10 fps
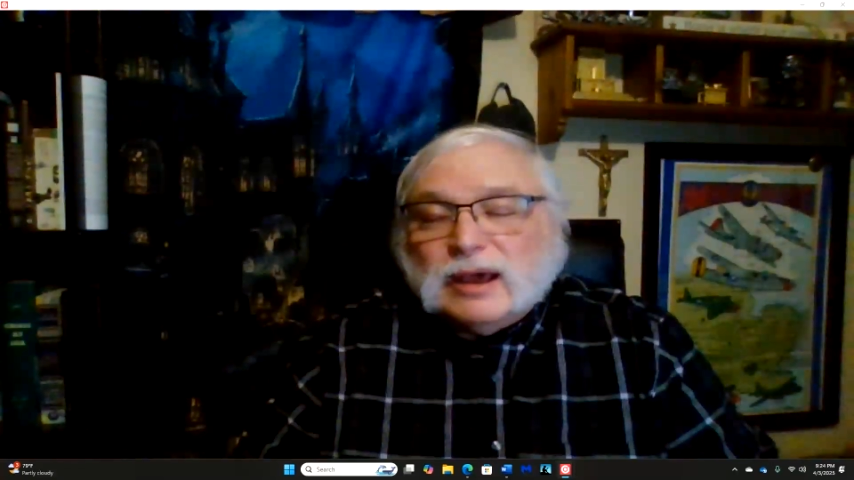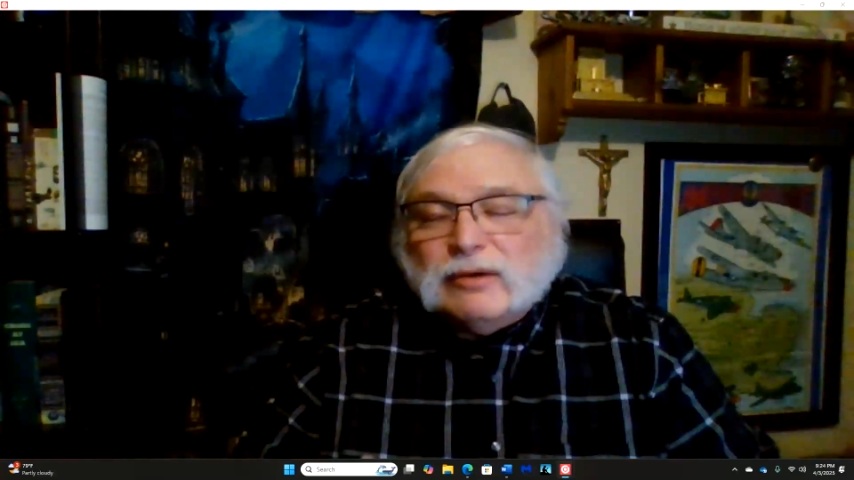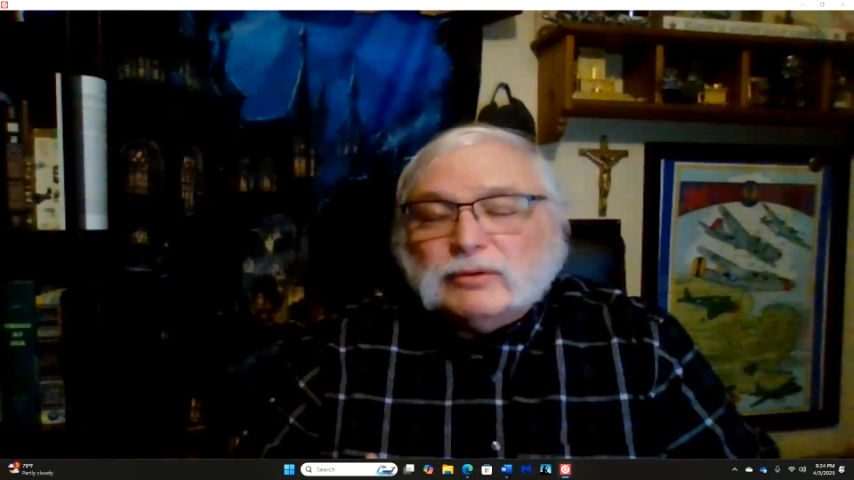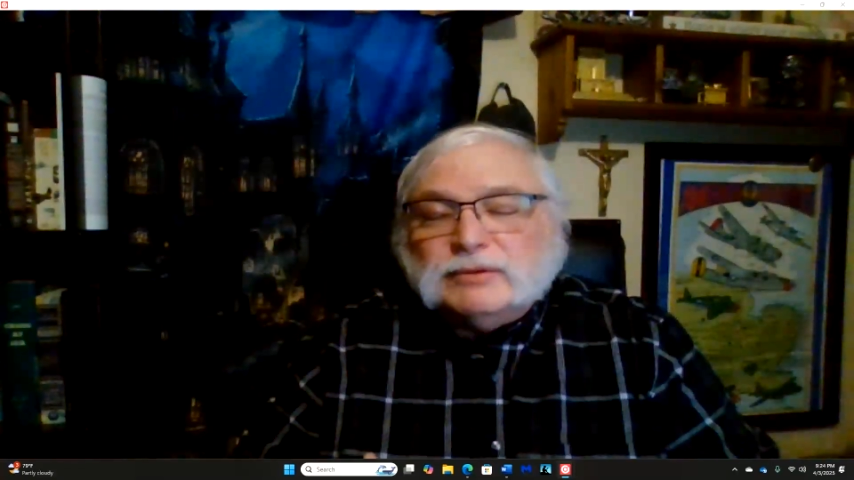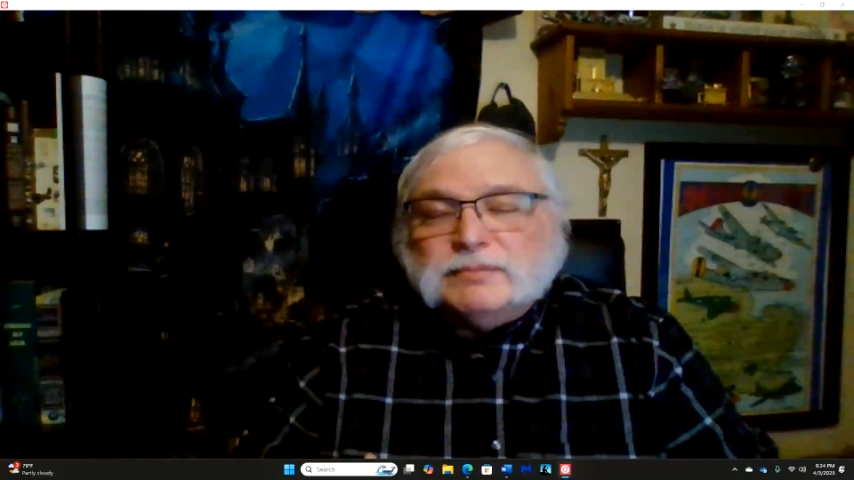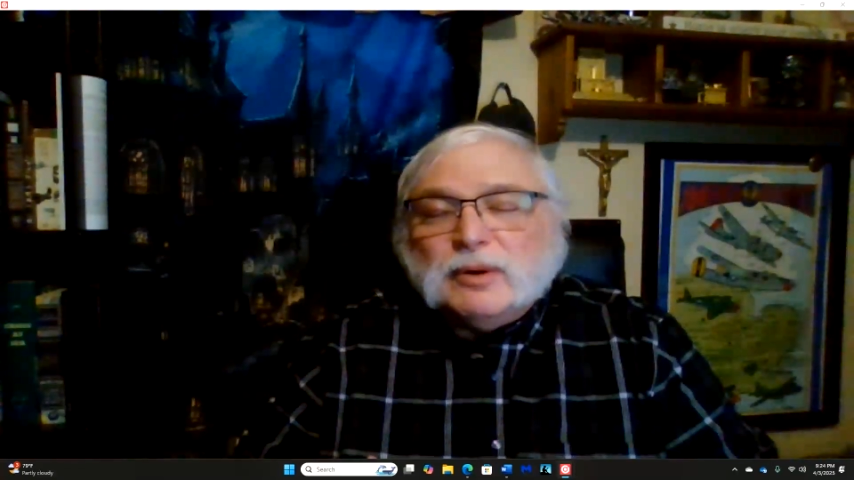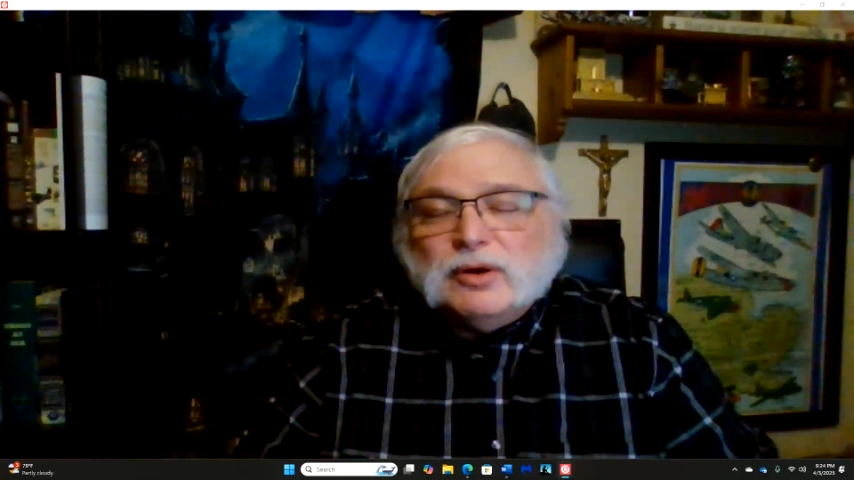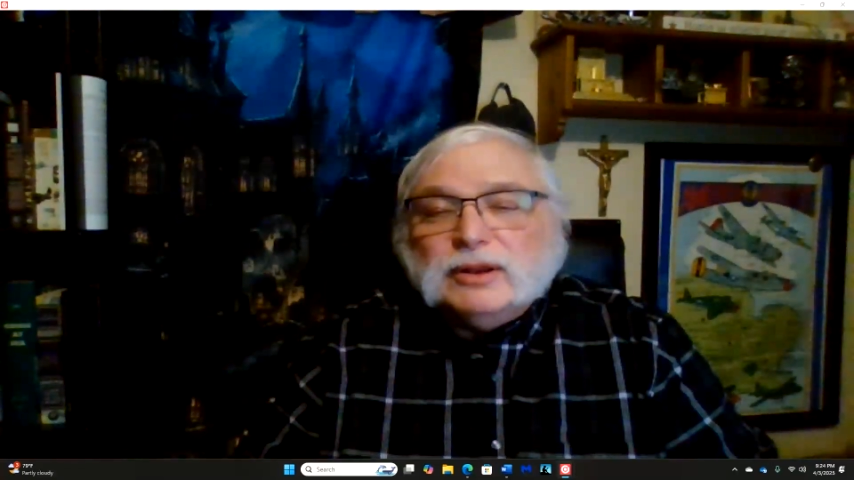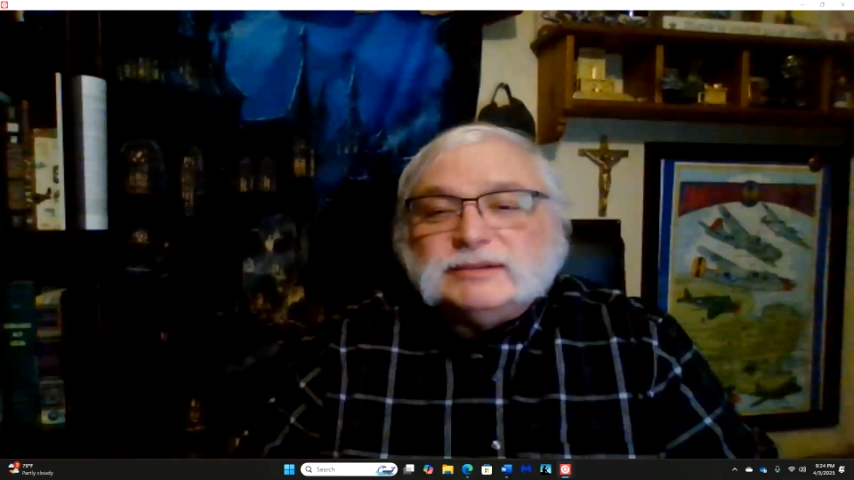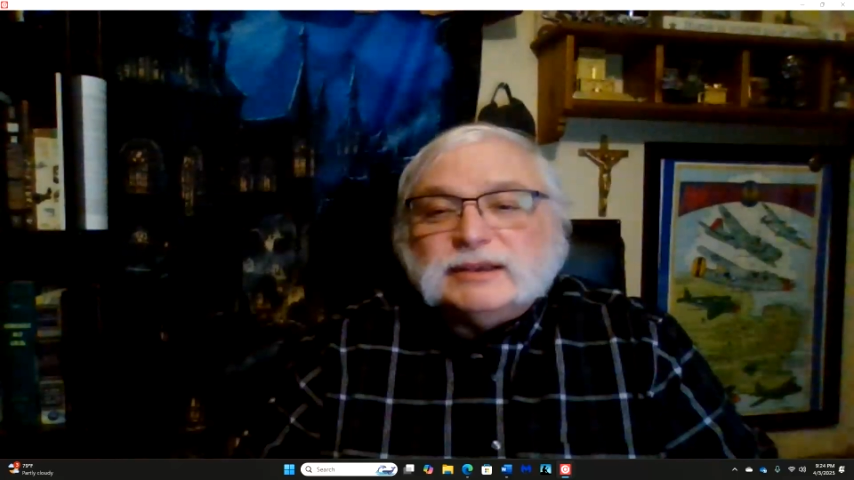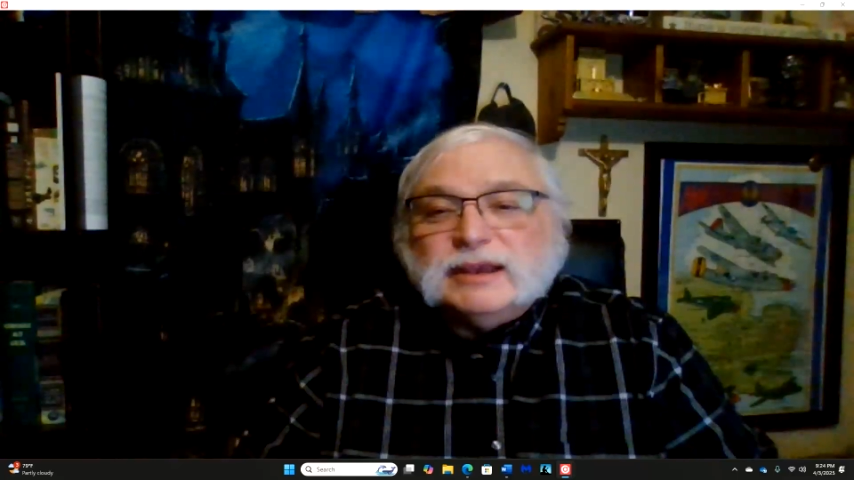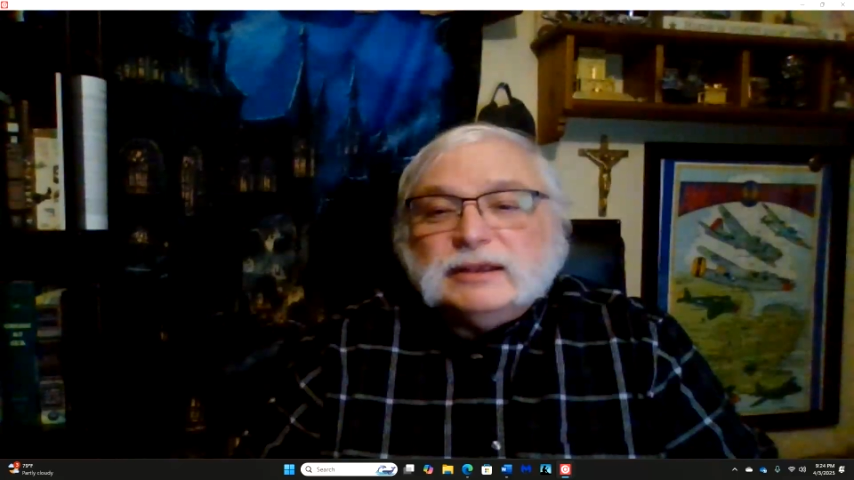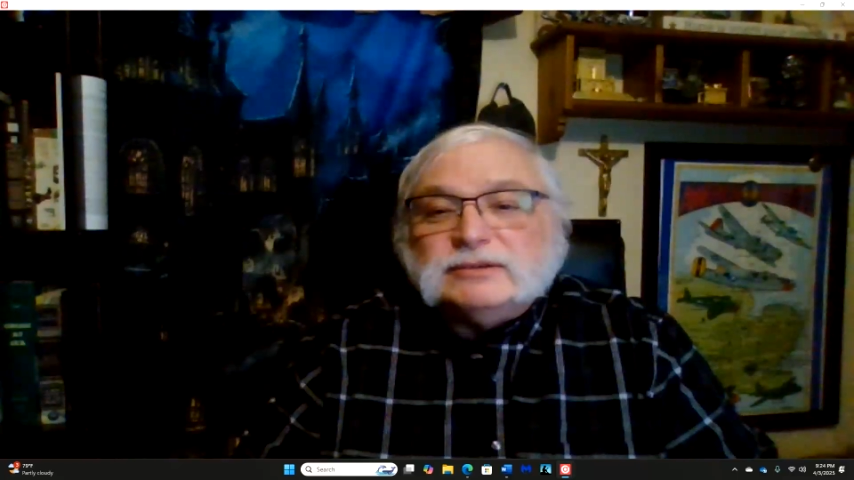I was born as king,